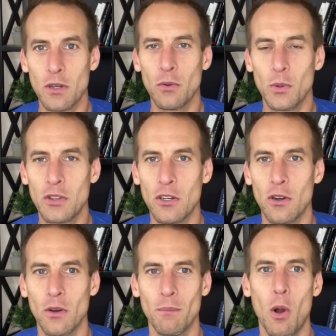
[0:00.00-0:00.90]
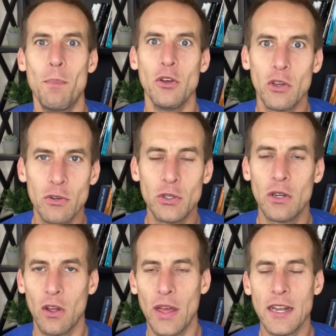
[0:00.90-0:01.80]
with your mobility routine and
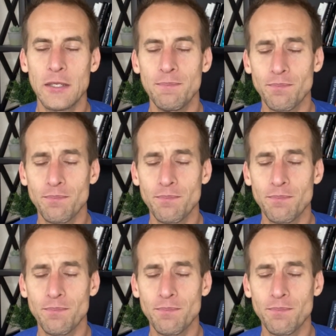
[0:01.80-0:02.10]
all that.